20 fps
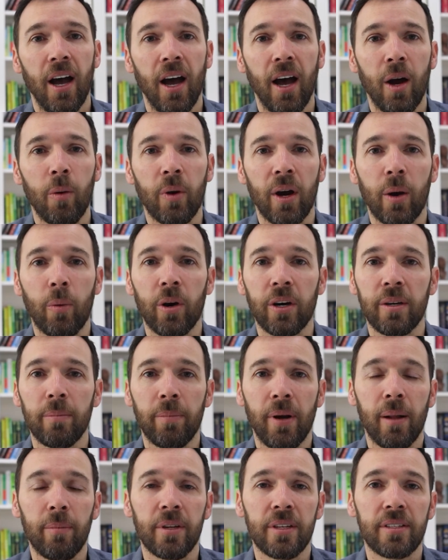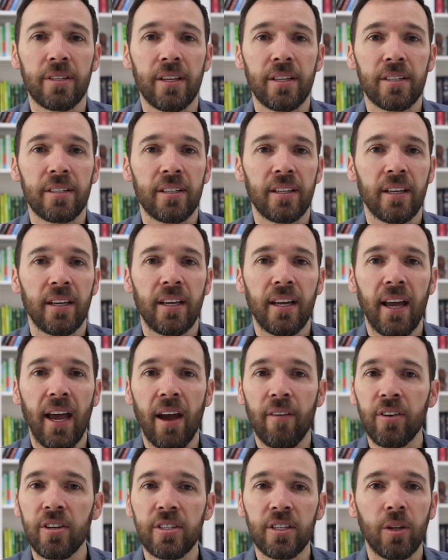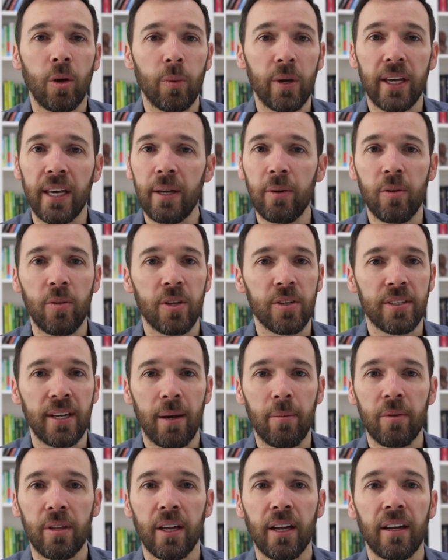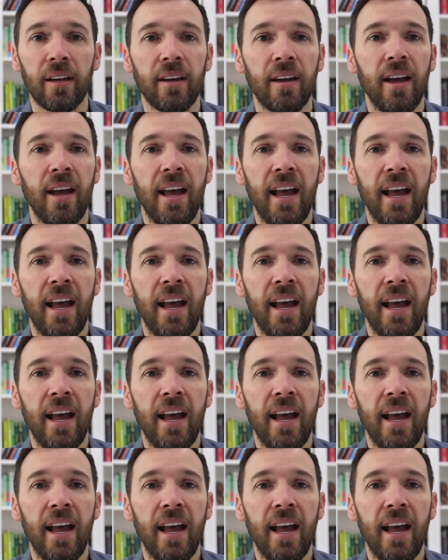when I worked at Publicis. Every single week he'd do the same thing.